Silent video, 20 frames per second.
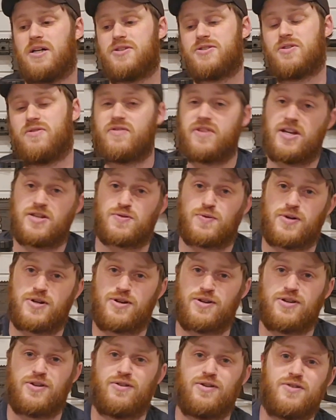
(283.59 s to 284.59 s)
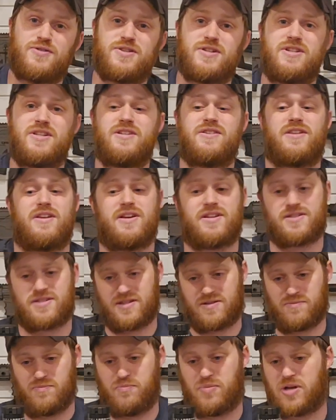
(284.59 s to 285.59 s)
So if that's one of your little OCD
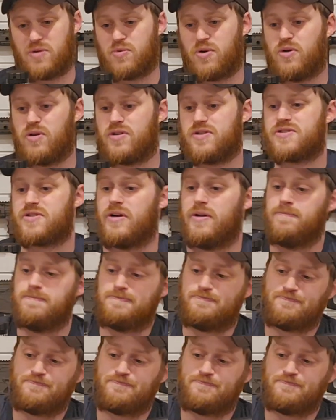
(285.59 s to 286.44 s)
things, big pro to this gun.